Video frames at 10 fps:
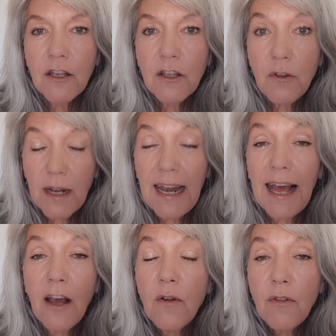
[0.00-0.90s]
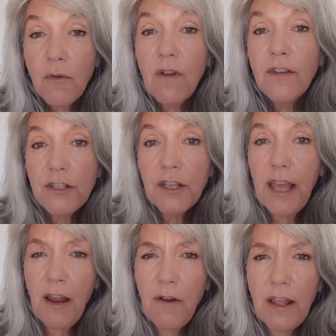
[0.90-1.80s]
You allow the river to
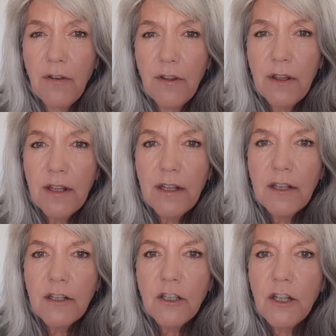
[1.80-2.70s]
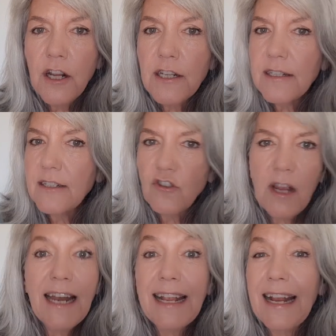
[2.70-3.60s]
carry you. You don't
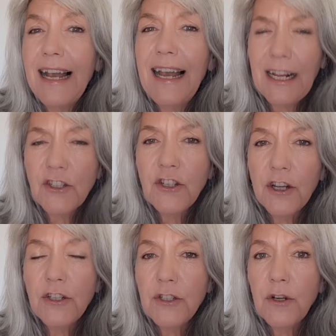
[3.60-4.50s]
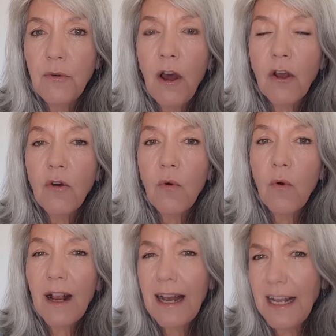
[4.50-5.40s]
try and clutch onto a rock
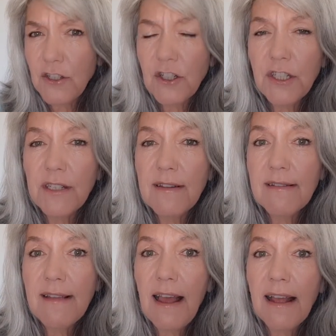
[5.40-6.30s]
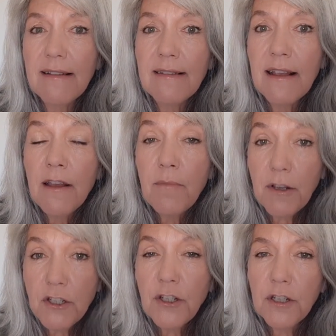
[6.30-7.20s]
or clutch onto the sides,
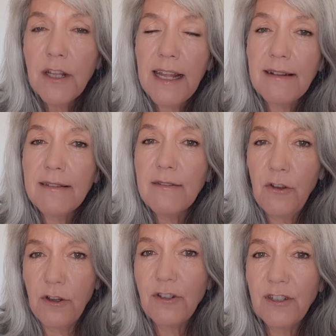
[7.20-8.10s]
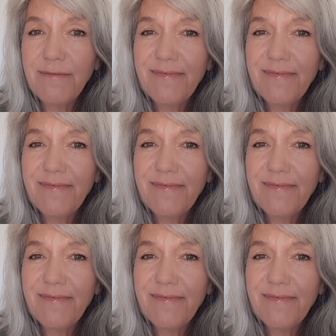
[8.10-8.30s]
because you could get hurt.